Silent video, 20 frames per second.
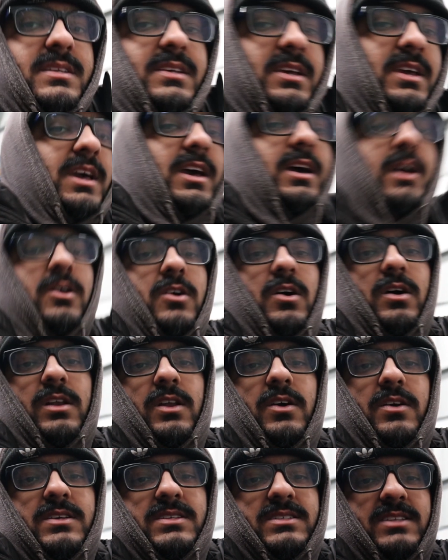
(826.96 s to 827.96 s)
So yeah, I've got a
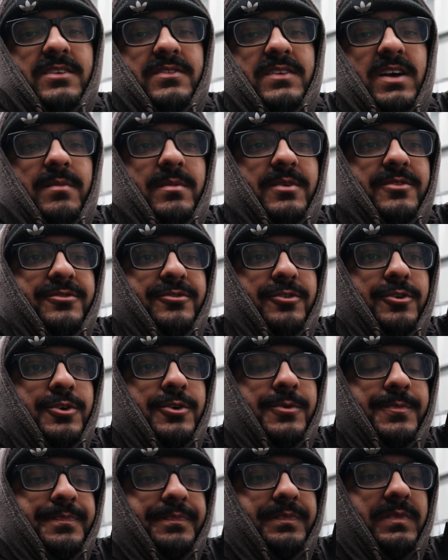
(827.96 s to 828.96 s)
load of stuff coming
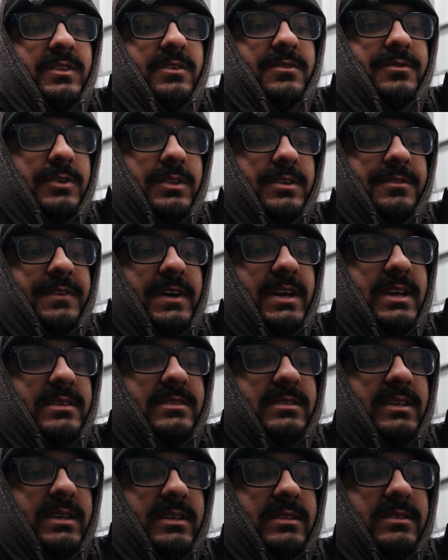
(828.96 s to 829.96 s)
through for the
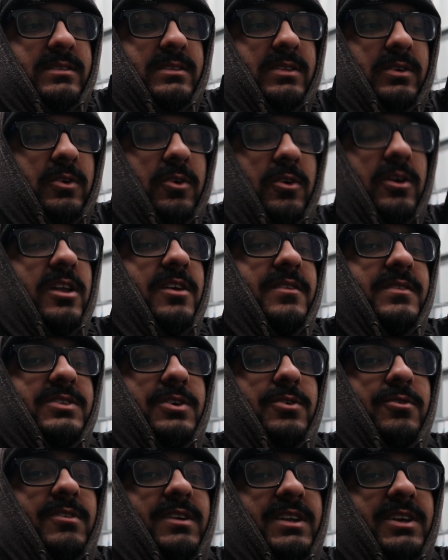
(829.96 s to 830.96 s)
36. The coilovers
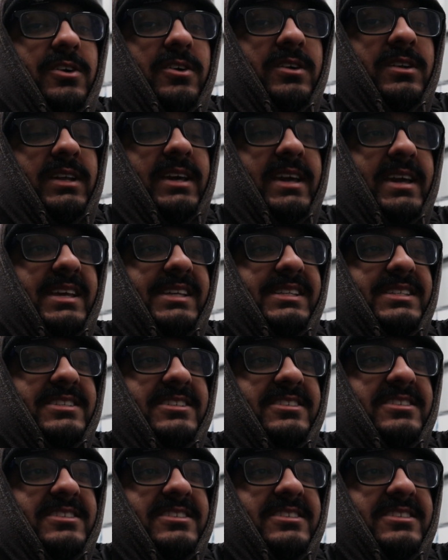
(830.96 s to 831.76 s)
are already on, it is